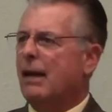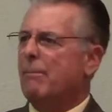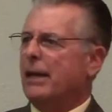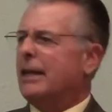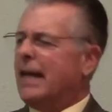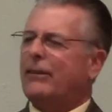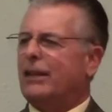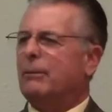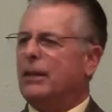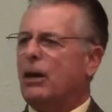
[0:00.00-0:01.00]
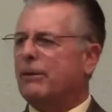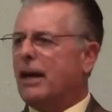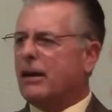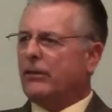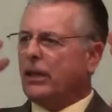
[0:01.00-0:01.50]
and the next thing we know, we
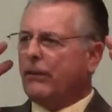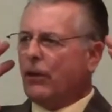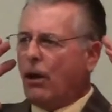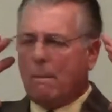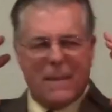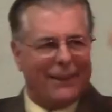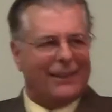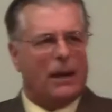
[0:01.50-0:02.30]
got ourselves all messed